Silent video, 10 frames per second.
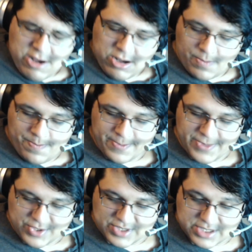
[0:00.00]

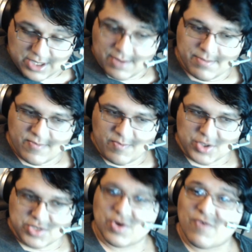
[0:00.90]
there's some
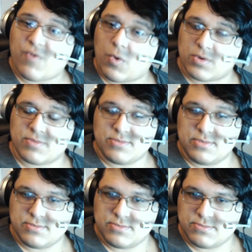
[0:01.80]
Persona 4
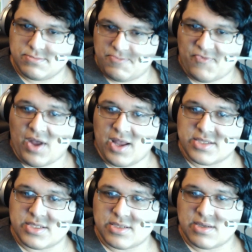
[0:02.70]

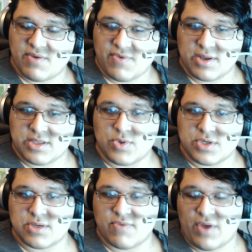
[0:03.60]
VODs for
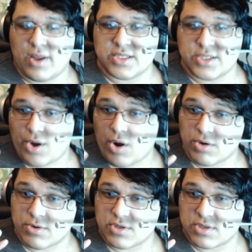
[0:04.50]
Twitch VODs that
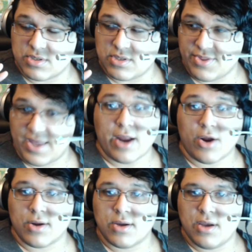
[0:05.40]
aren't
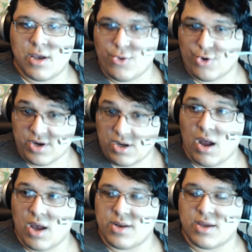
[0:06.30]
there. They're
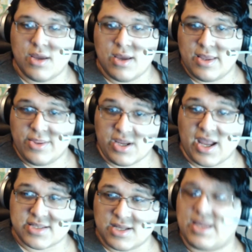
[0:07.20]
gone. They
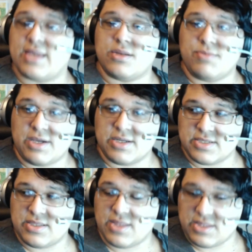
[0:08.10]
got deleted because
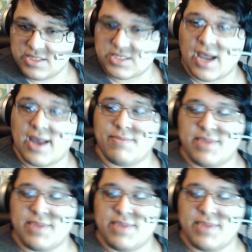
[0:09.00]
of the time